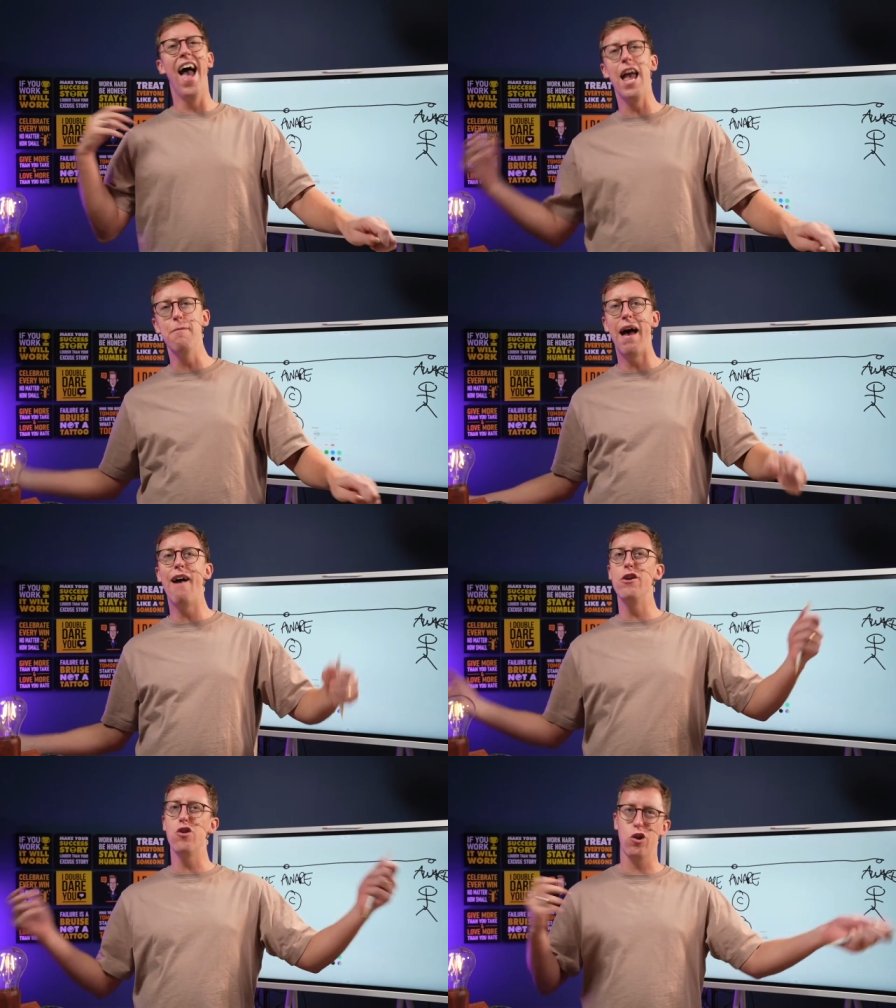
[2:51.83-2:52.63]
Hey,
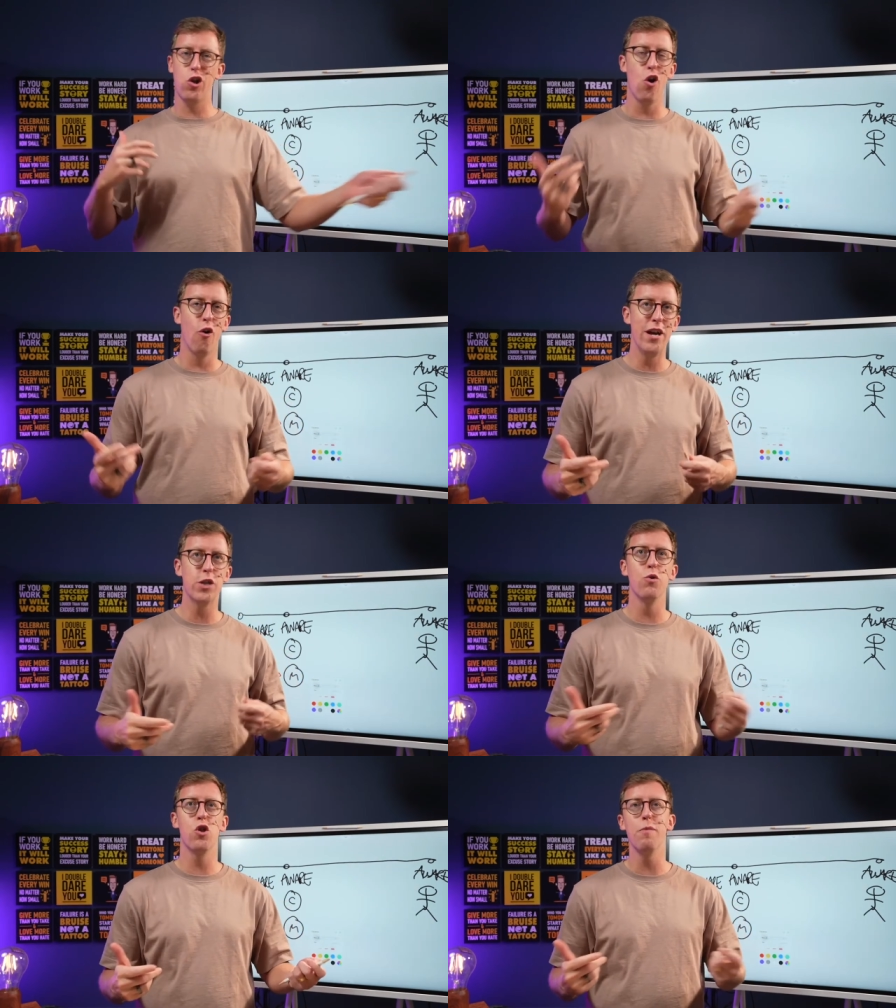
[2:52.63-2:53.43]
Mary, just
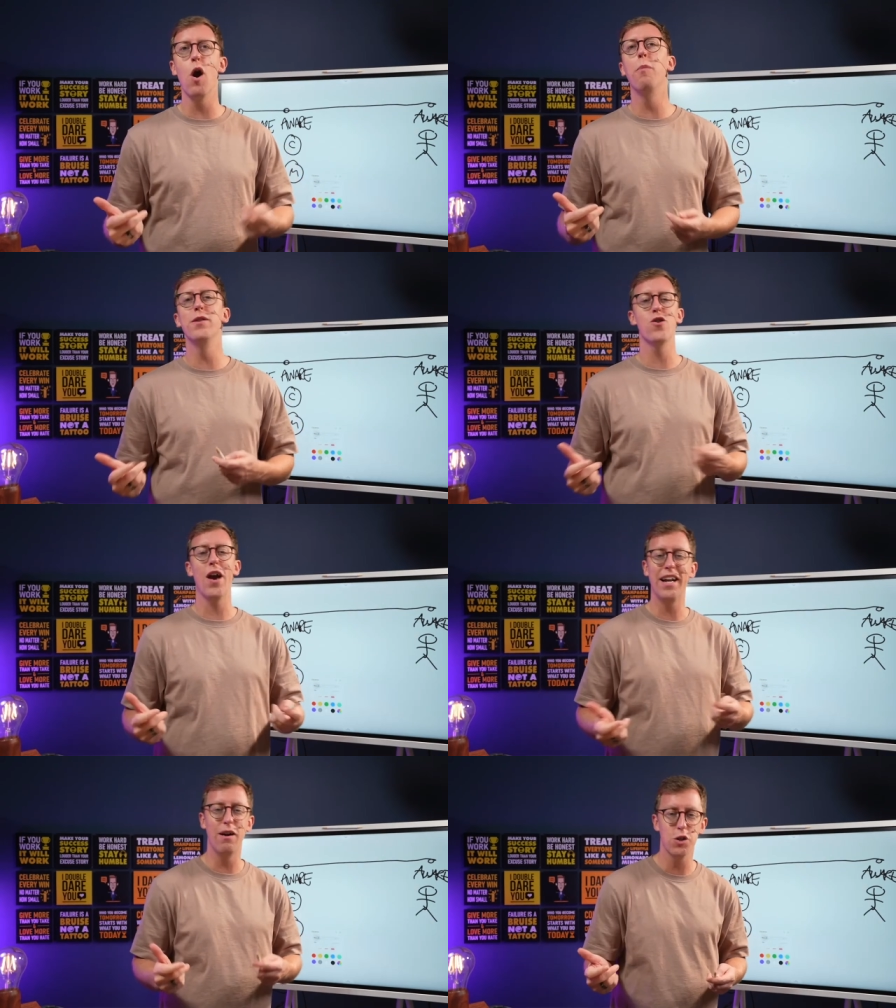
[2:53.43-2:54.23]
curious, would you be open to
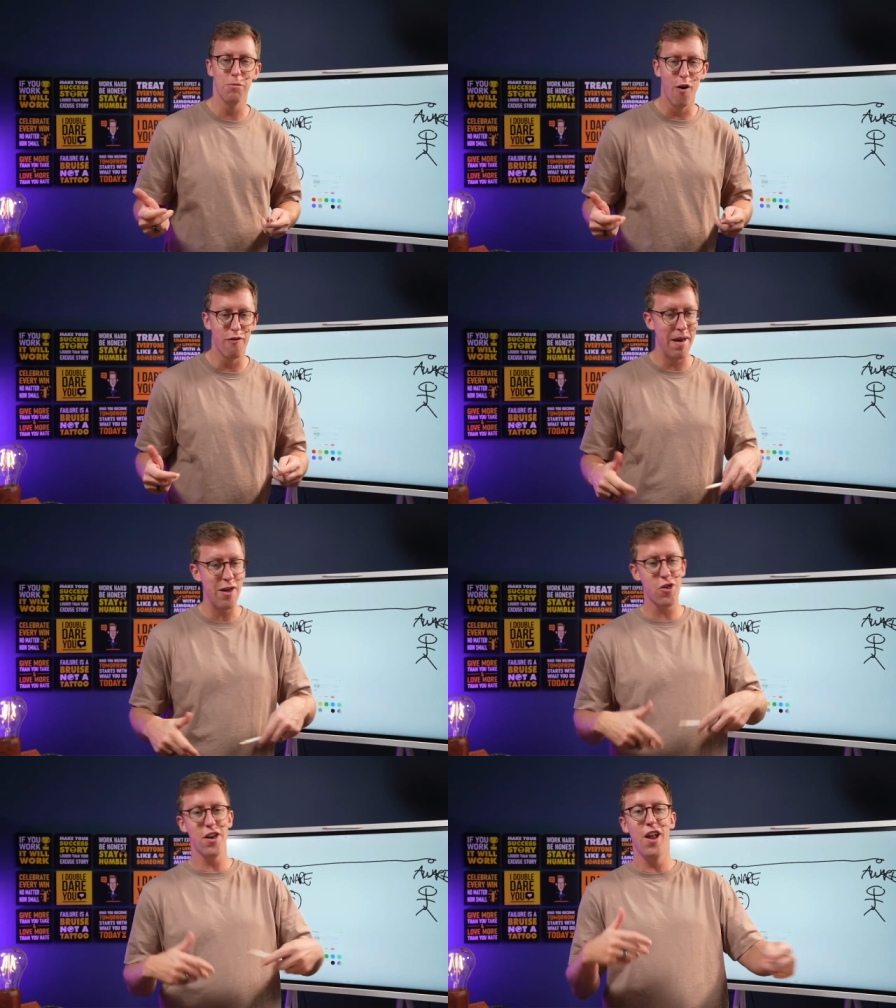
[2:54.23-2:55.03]
checking out some more
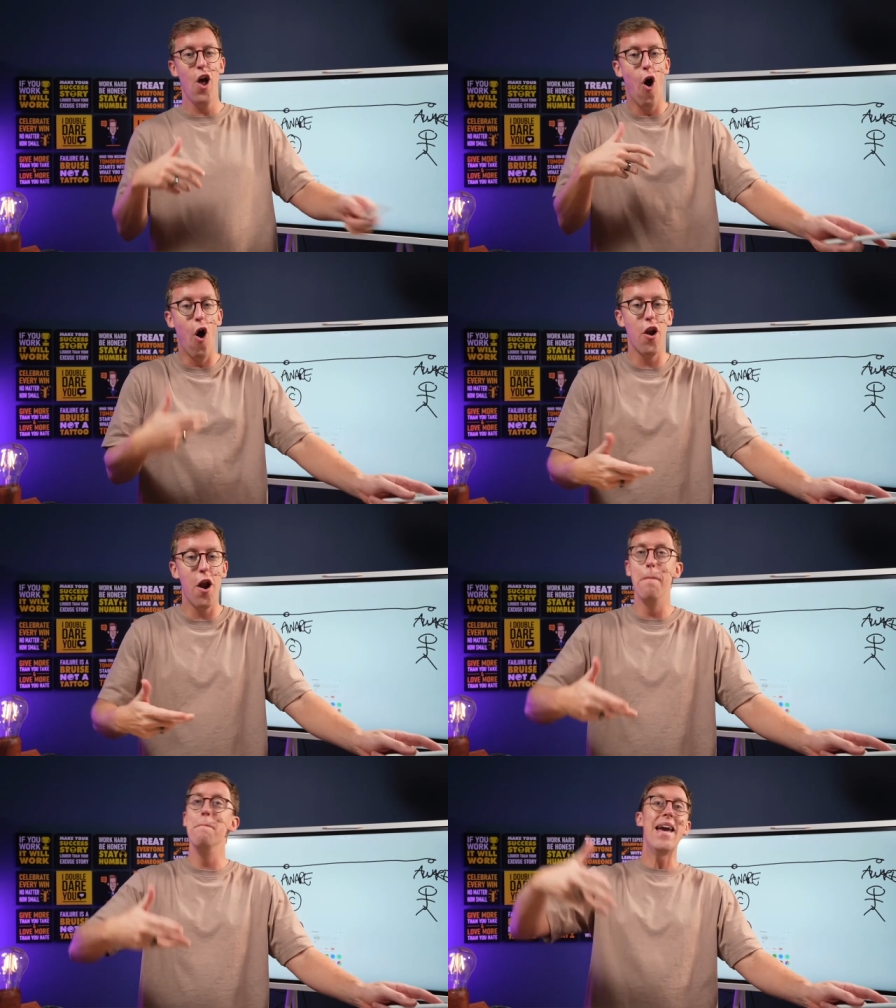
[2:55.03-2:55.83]
information on an
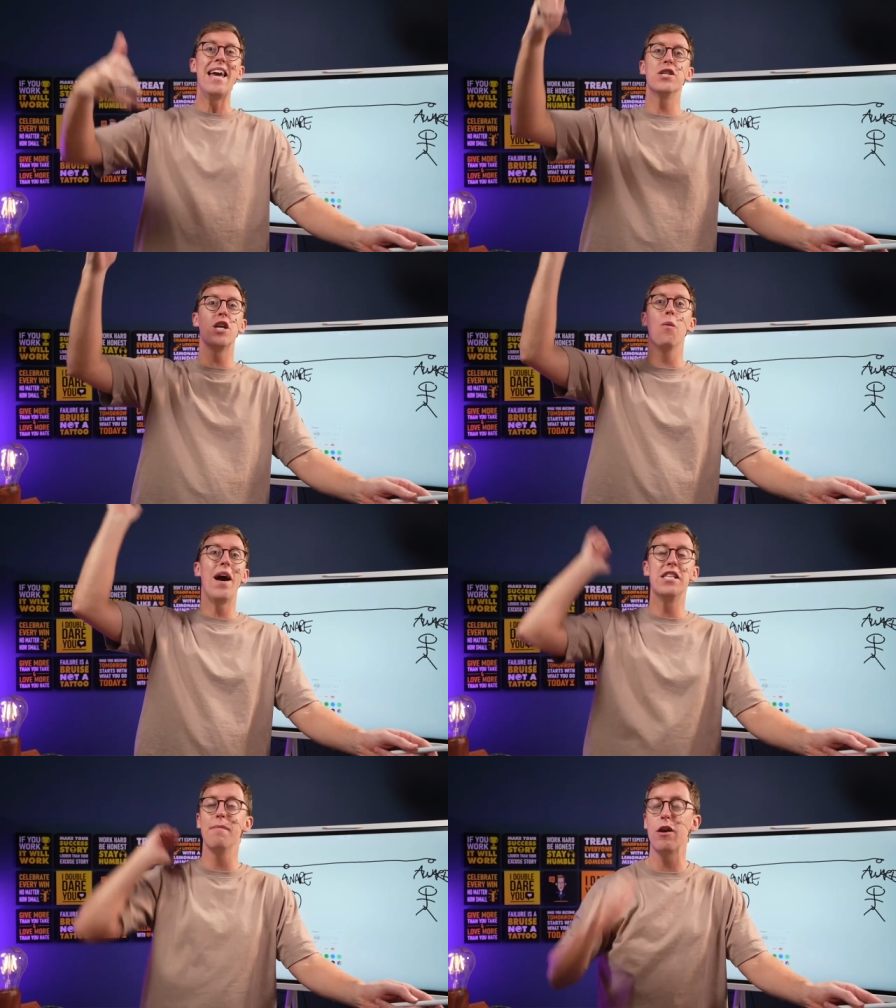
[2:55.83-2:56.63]
amazing
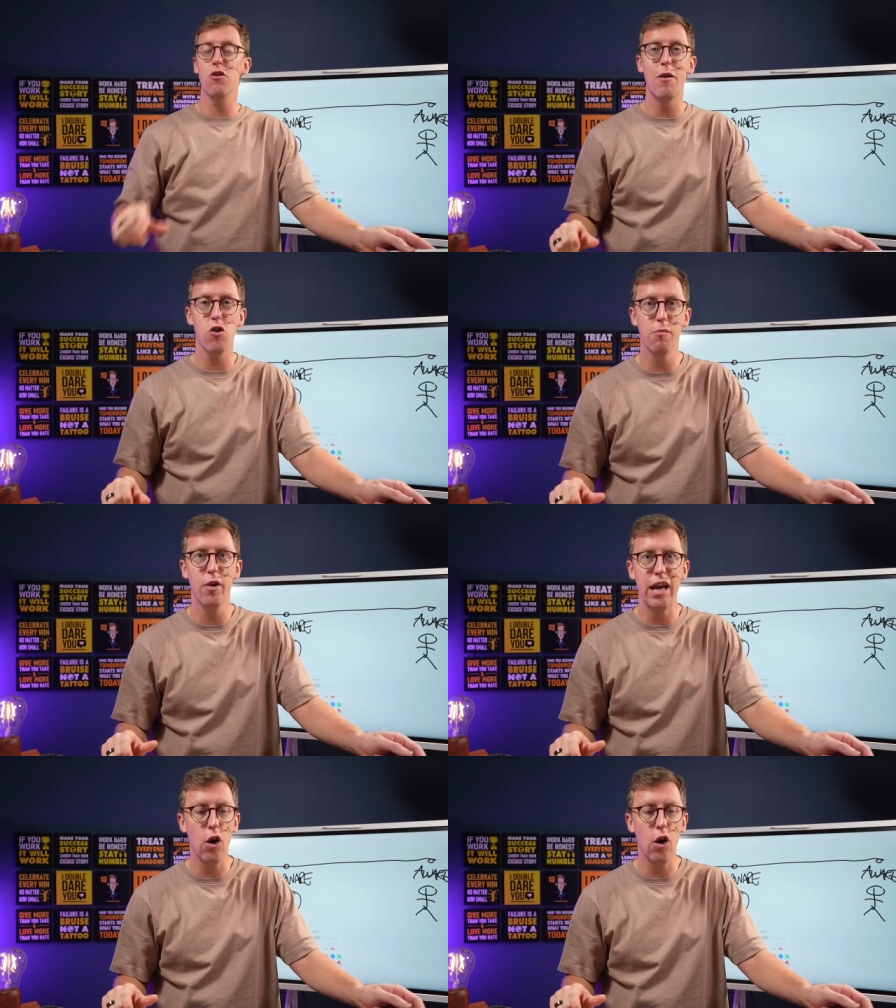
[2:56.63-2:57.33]
way to make some extra money?